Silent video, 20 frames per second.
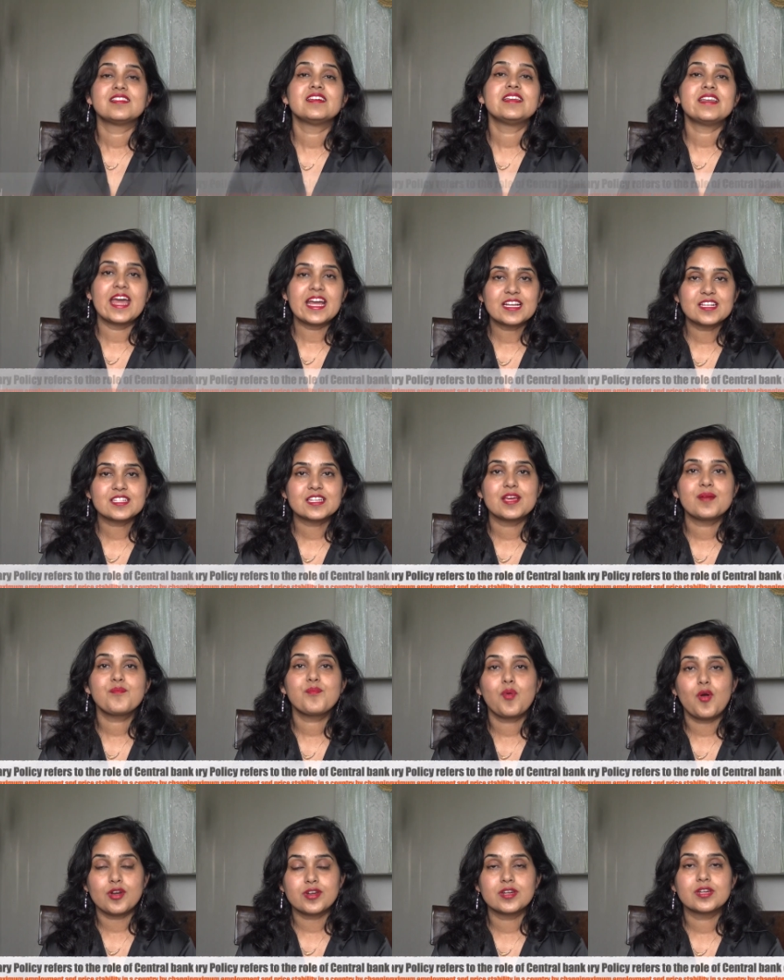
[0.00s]
The next
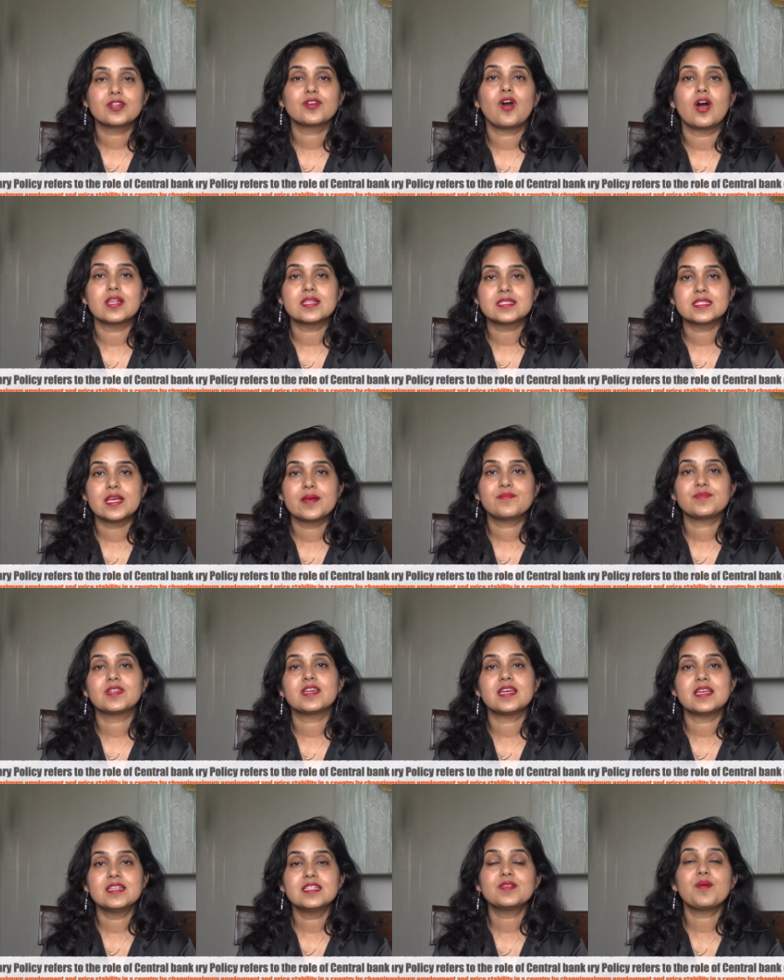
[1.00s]
important concept
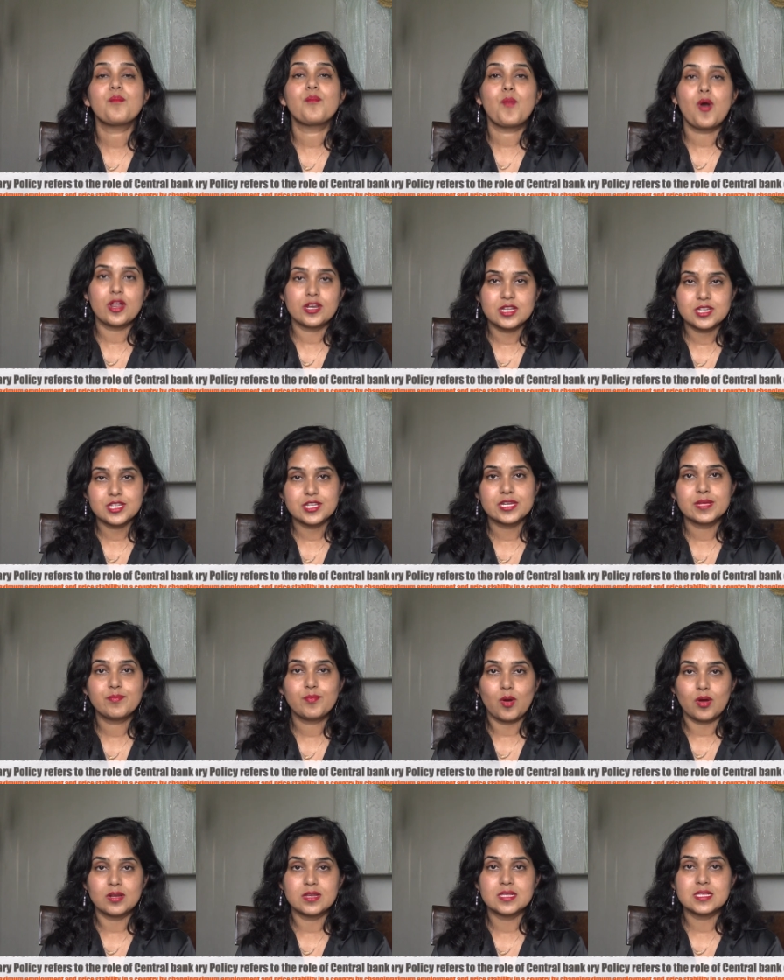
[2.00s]
is monetary
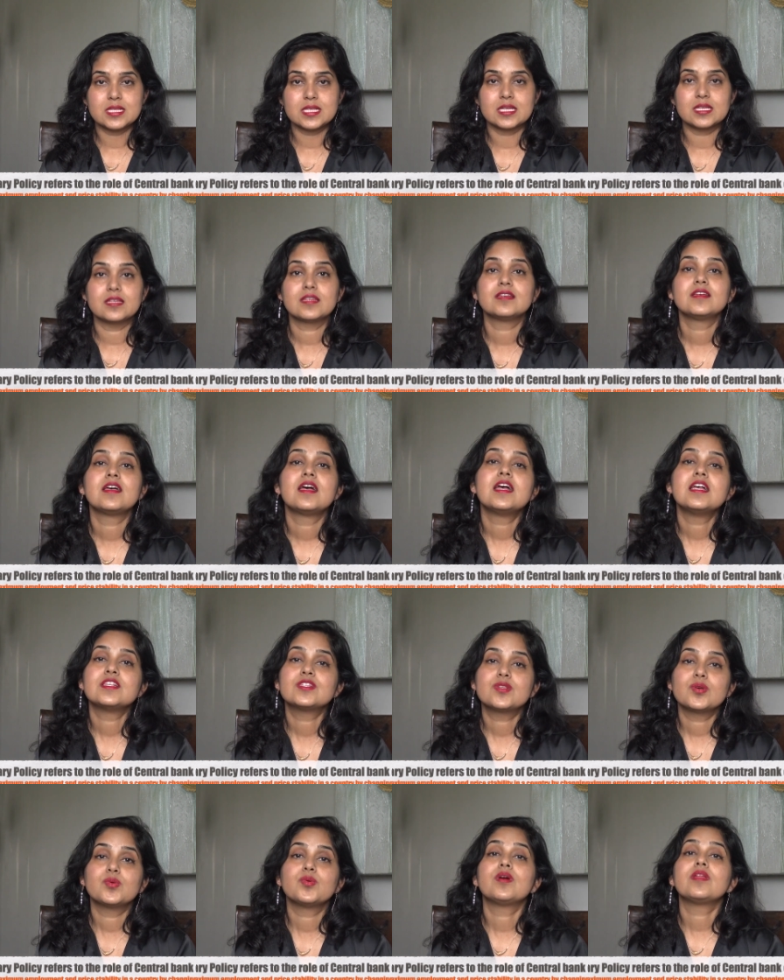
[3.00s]
policy.
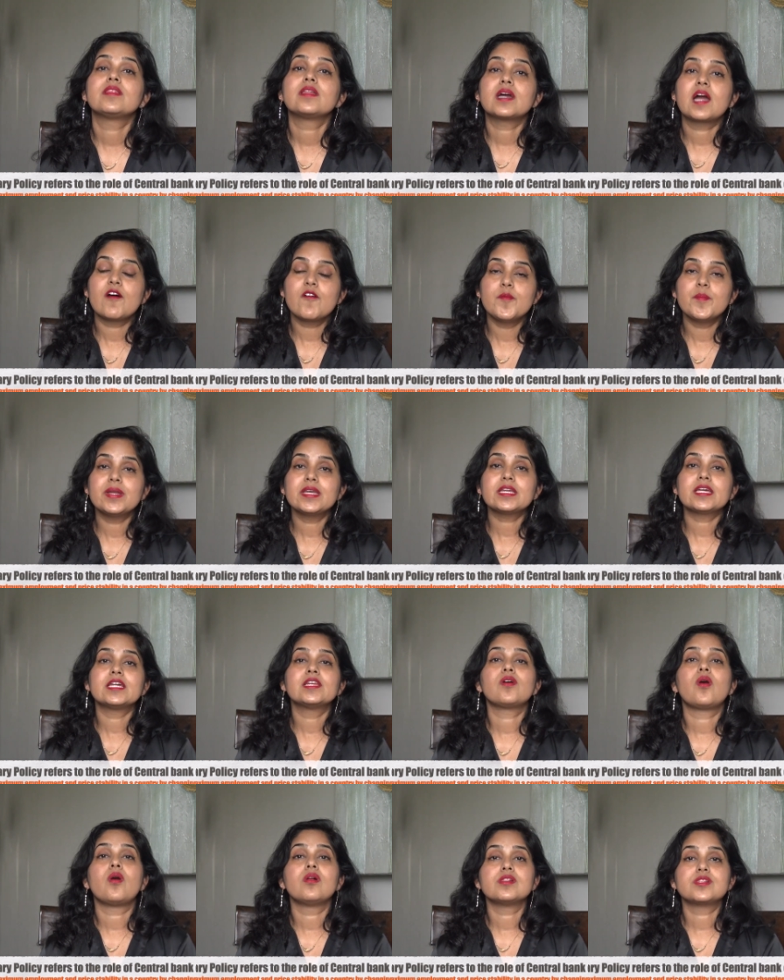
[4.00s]
So, the government
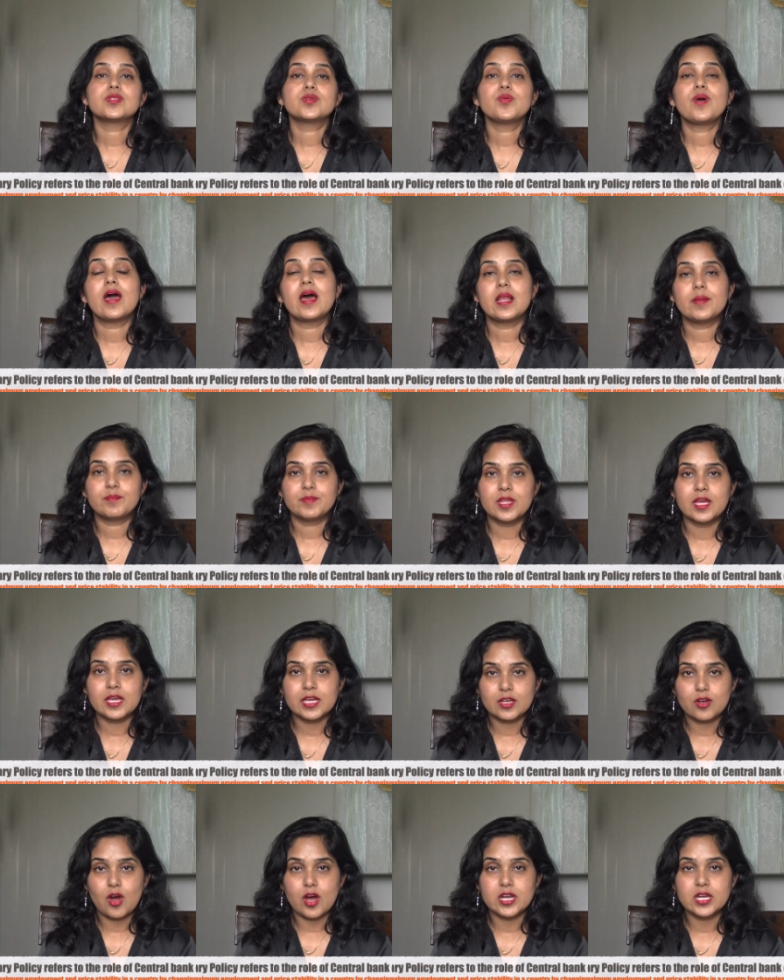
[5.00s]
can also help the
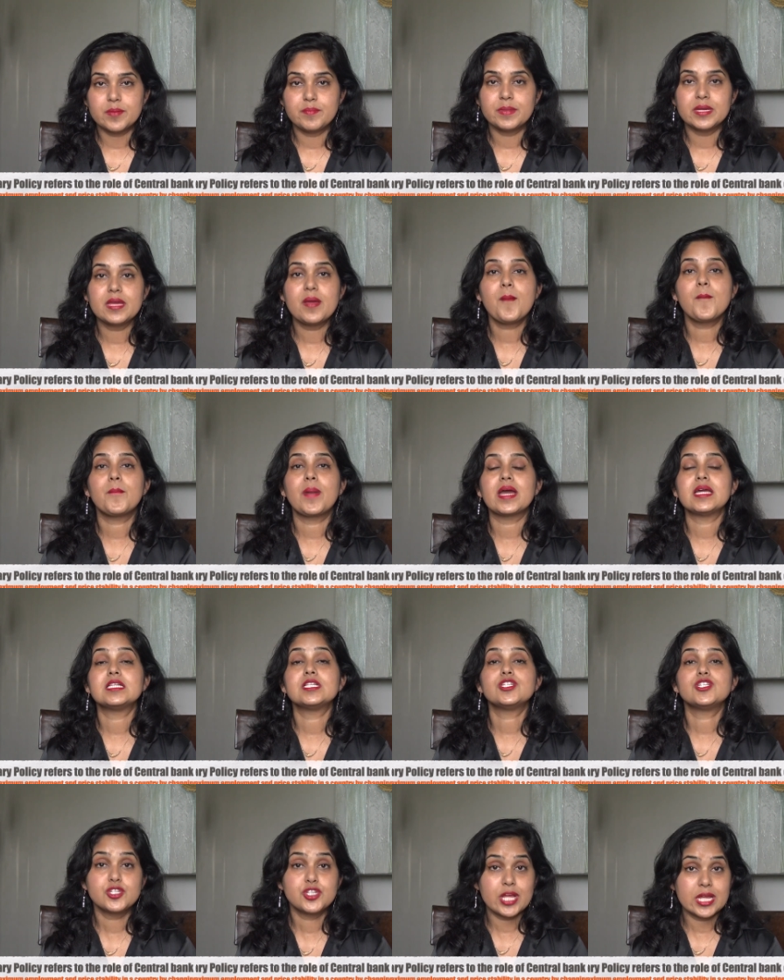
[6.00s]
economy by
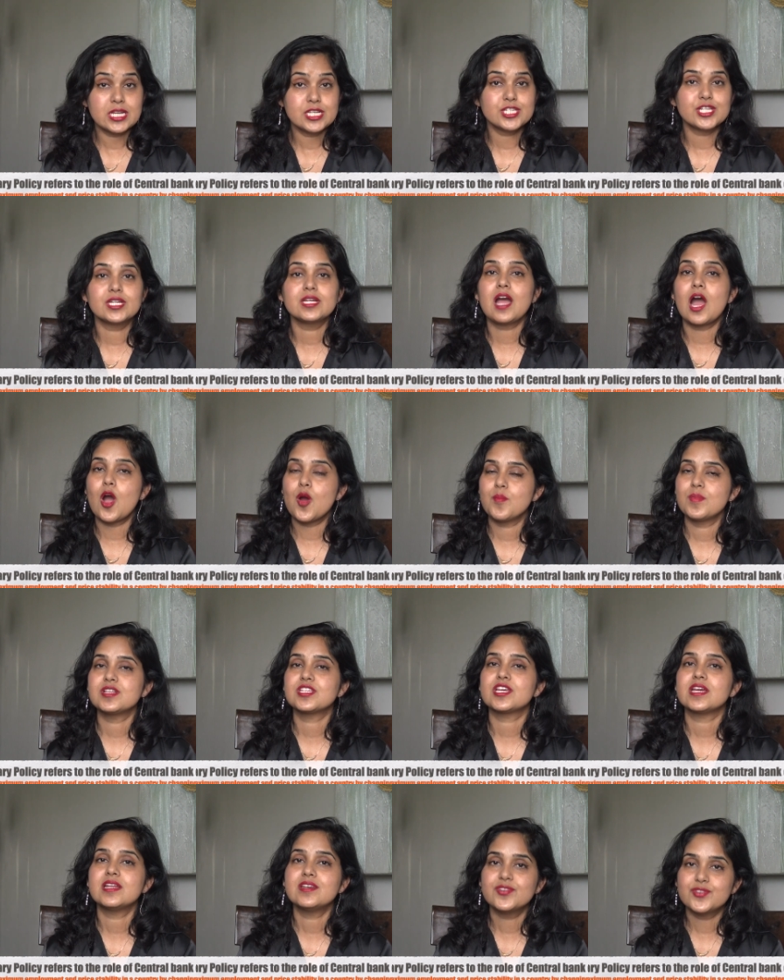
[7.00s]
changing how much
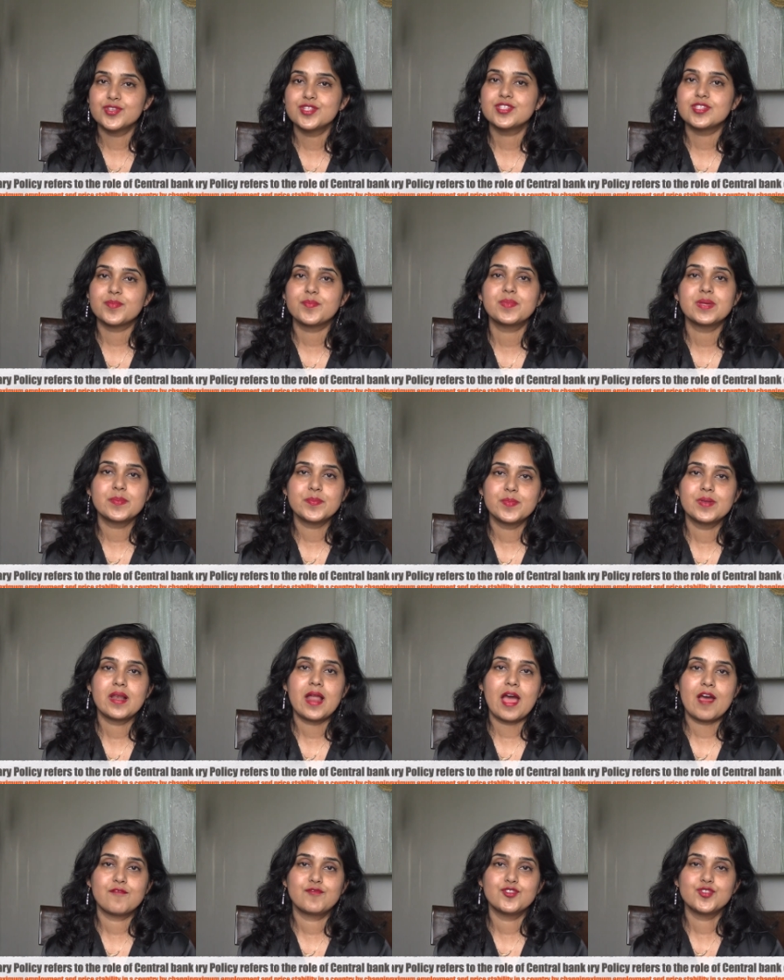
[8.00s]
interest people
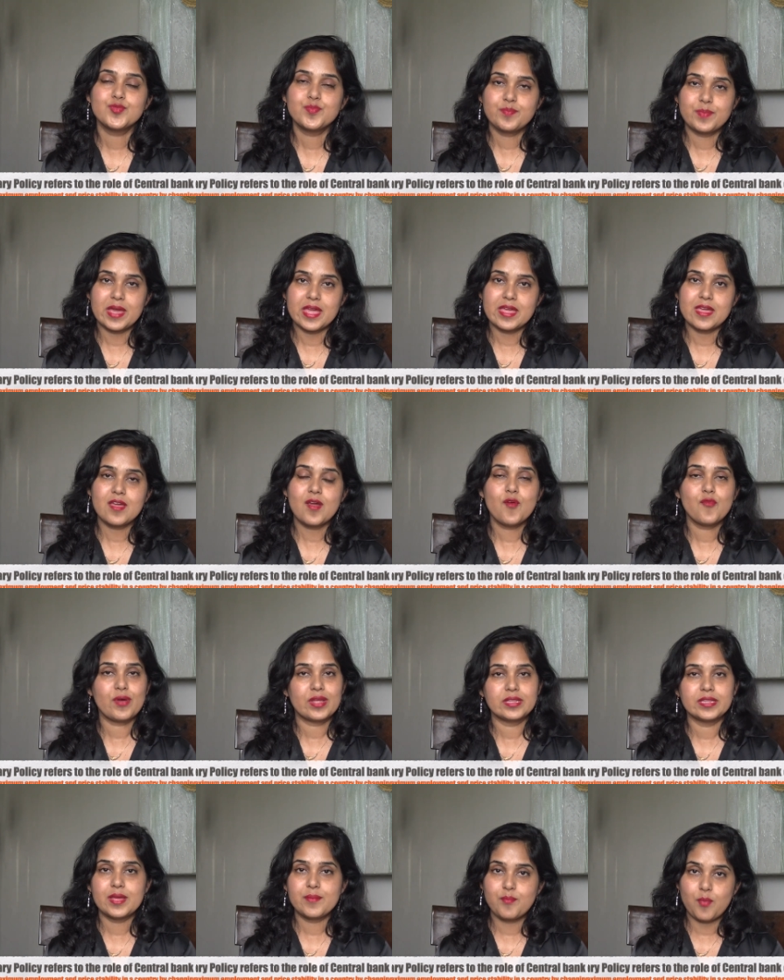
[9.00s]
have to pay
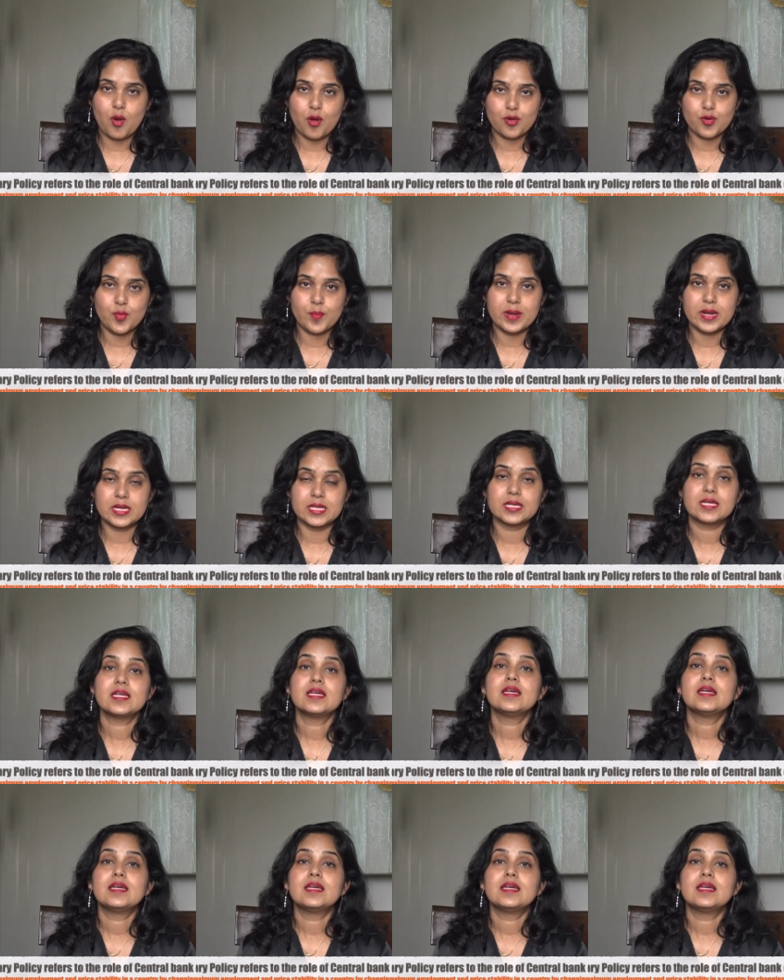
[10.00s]
when they borrow money.